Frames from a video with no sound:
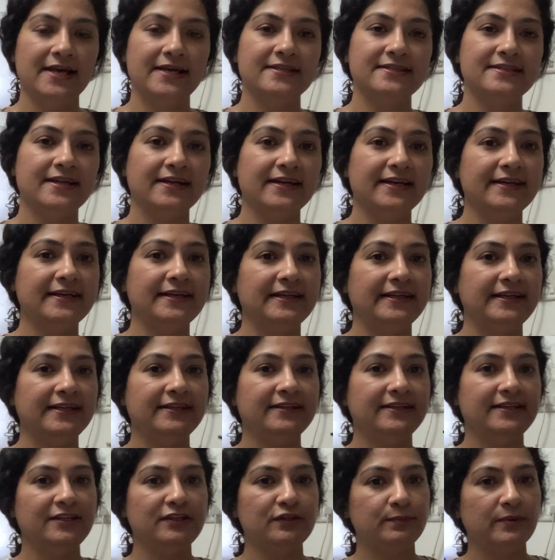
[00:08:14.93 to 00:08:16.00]
Secondly,
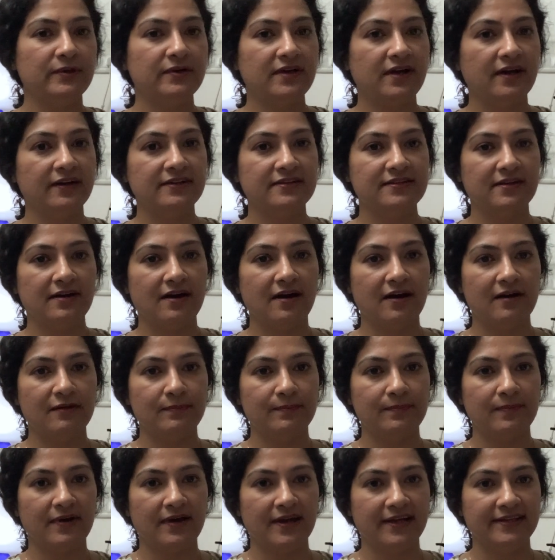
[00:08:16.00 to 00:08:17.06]
these products are
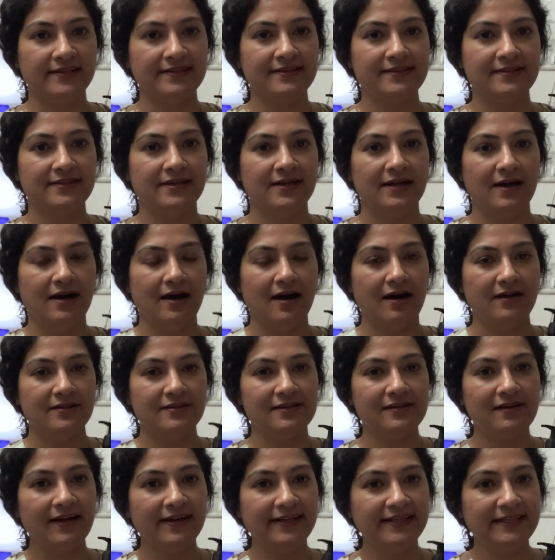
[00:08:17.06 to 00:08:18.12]
priced
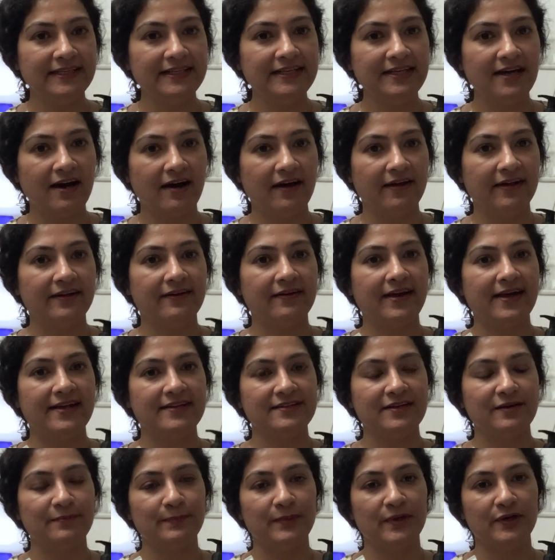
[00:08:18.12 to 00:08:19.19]
slightly higher as
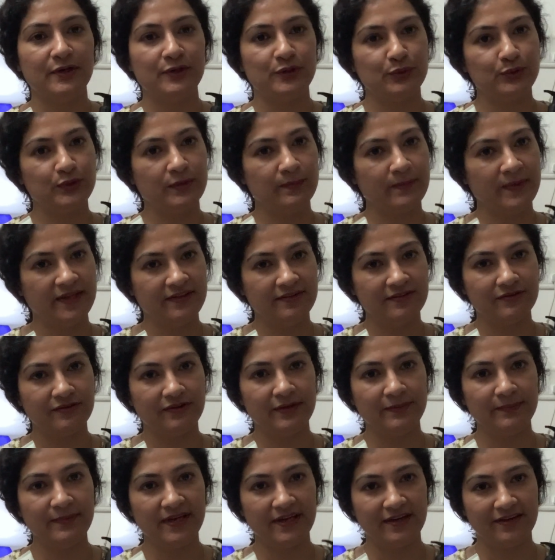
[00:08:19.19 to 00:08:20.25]
compared to the
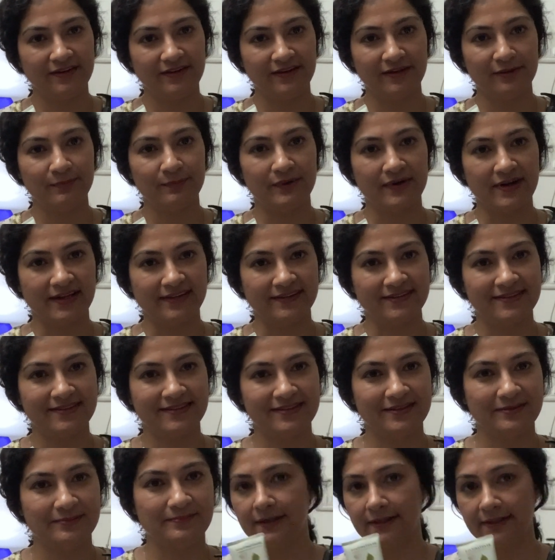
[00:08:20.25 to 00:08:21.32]
mainstream hair care brands.
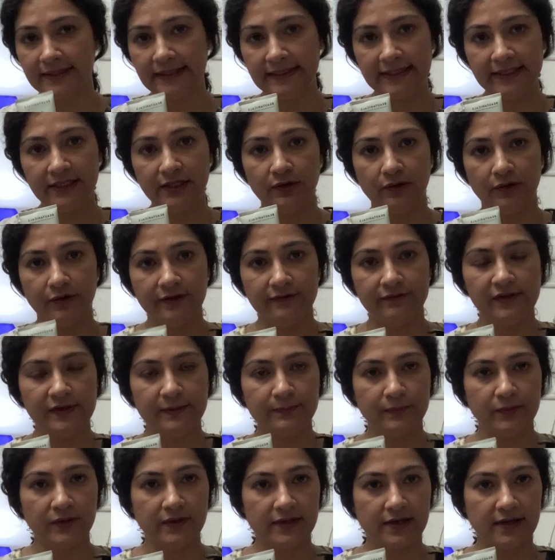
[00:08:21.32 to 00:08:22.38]
Thirdly, Oriflame
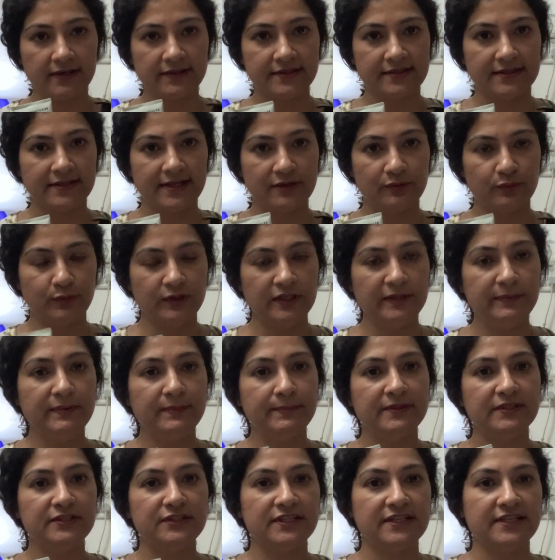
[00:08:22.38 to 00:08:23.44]
products can only be
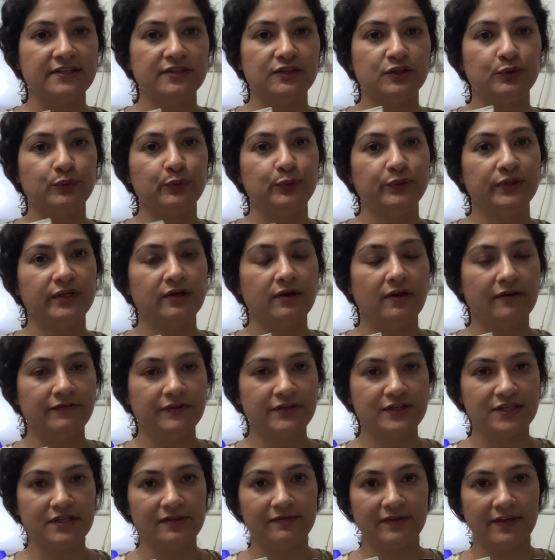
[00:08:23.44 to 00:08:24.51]
purchased through their
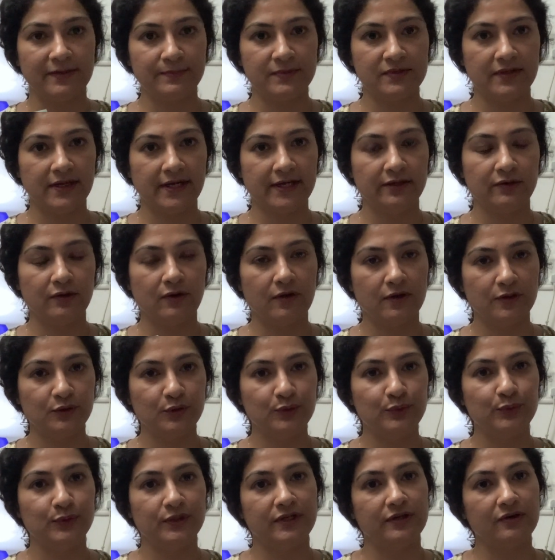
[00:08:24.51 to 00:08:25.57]
official website or
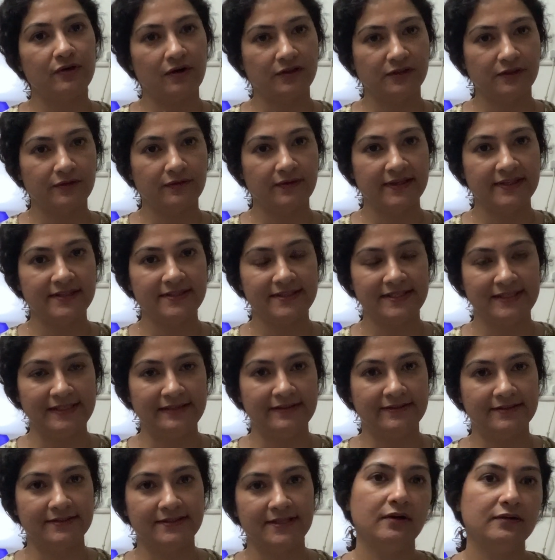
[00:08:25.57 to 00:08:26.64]
through their authorized
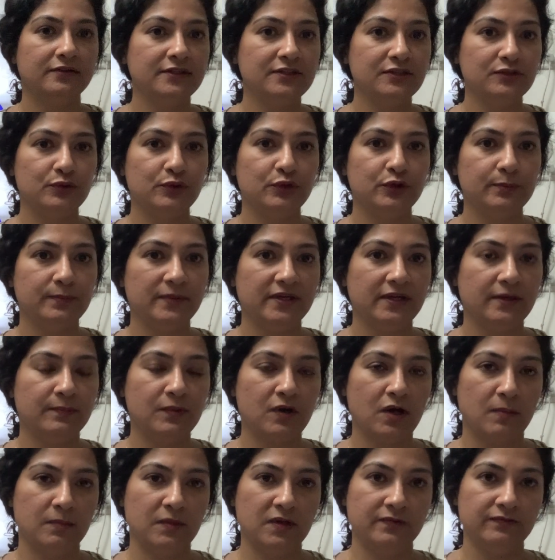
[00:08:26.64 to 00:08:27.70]
dealers. This could be a
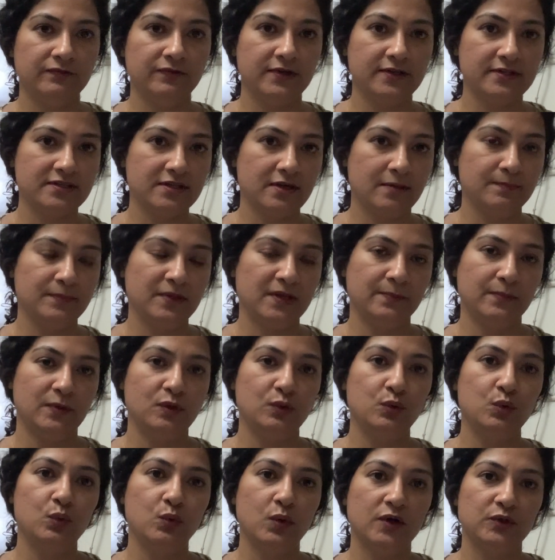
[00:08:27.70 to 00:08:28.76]
problem for some people
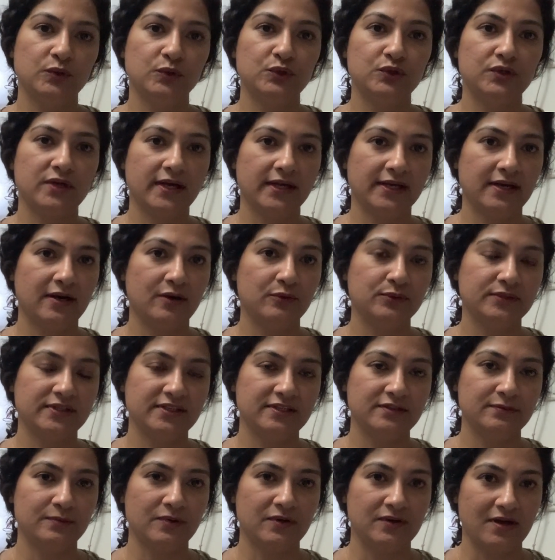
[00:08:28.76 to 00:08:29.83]
who want to try out these
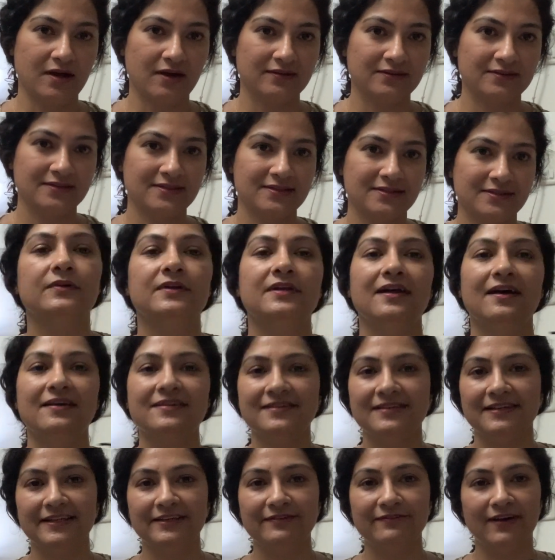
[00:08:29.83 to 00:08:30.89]
products.
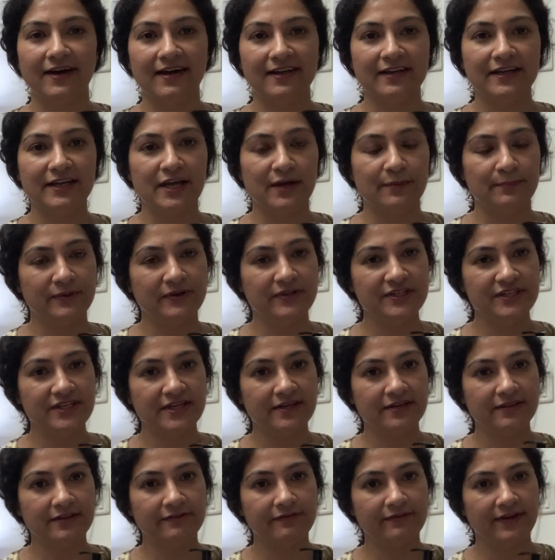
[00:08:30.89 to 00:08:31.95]
Lastly, while I appreciate
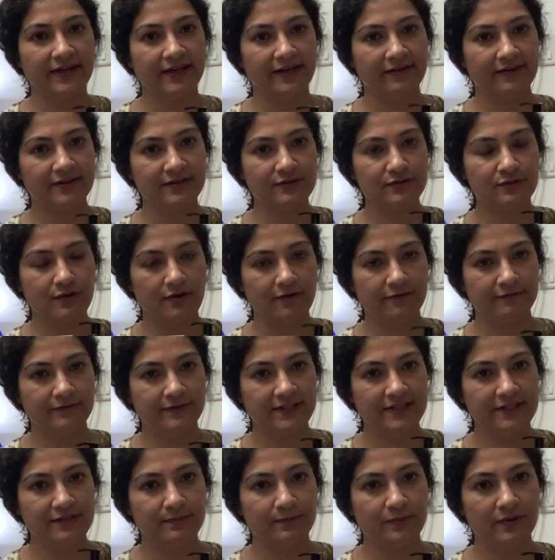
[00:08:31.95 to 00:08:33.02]
the fragrance of
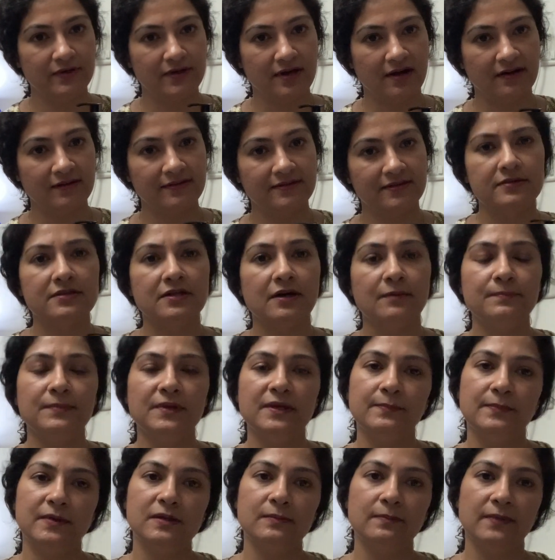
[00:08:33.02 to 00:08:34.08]
these products, some
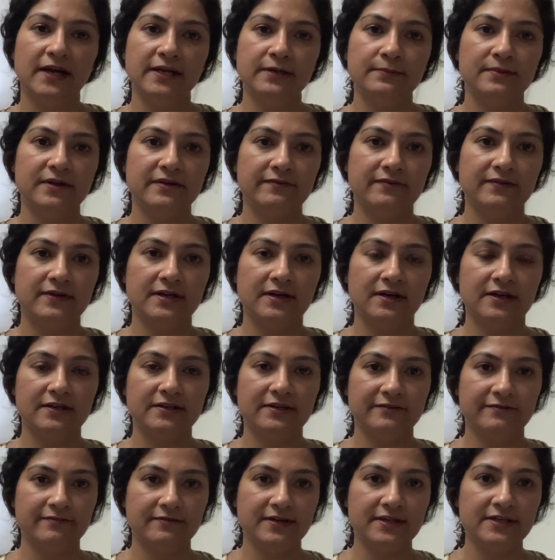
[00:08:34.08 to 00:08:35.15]
people might prefer a
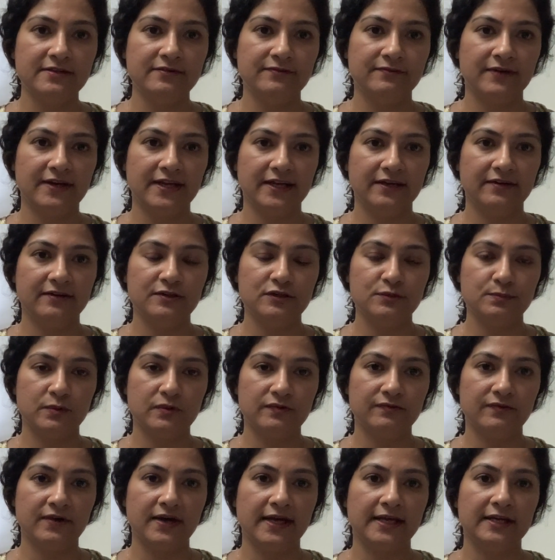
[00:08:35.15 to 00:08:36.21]
different fragrance
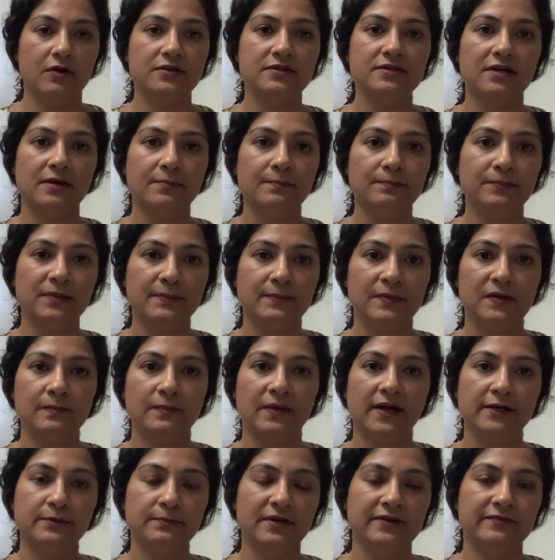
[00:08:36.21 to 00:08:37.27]
profile, or some people
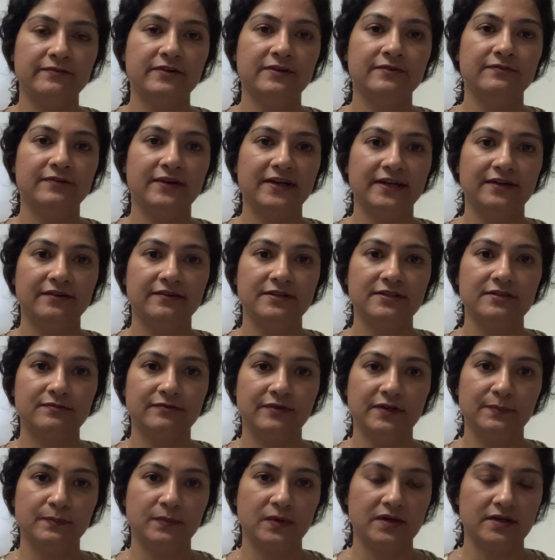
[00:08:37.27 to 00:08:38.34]
might prefer
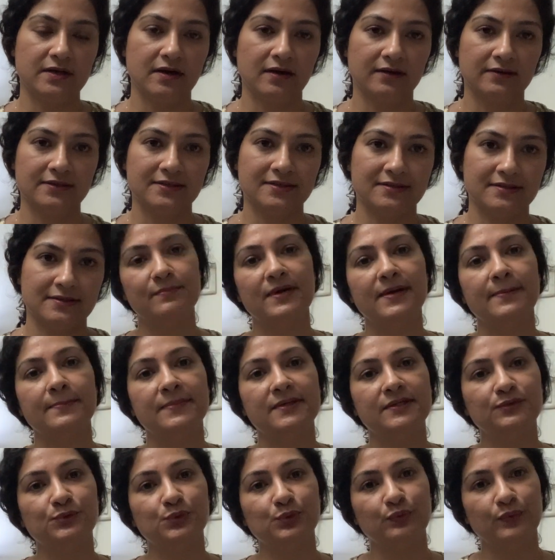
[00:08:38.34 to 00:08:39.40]
fragrance-free products. Remember
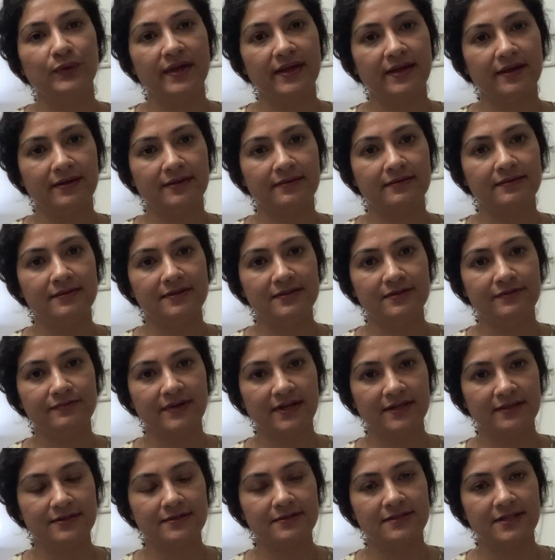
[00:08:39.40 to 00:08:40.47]
to weigh in these
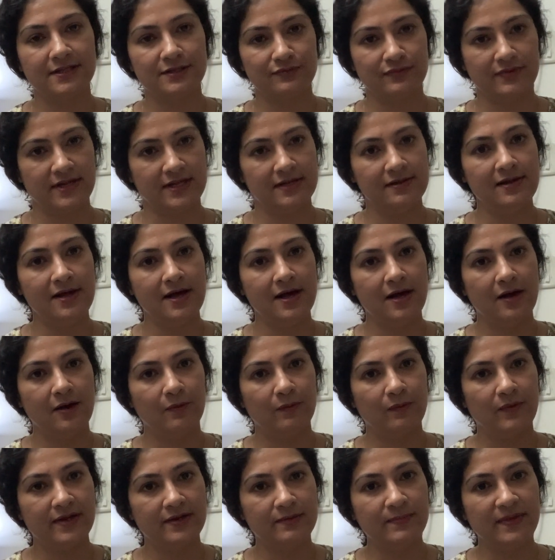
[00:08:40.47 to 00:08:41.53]
factors as well
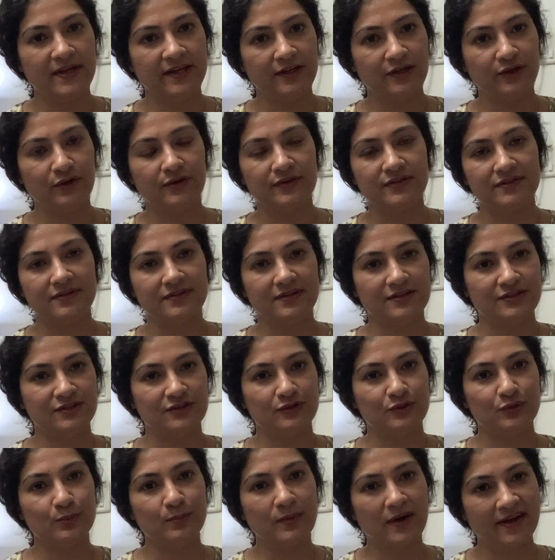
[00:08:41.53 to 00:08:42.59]
when making a decision
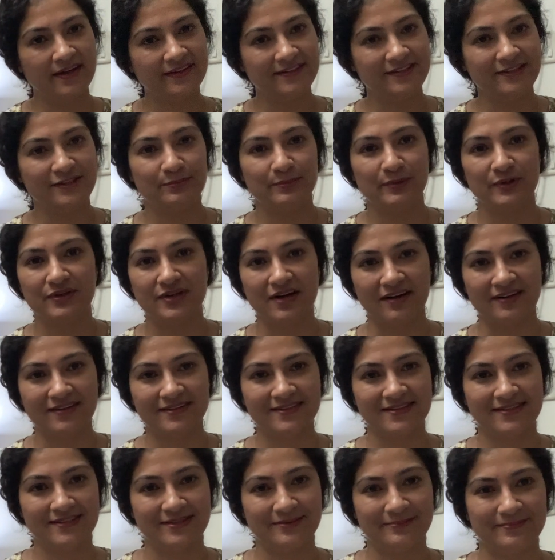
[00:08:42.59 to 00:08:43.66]
to buy these products.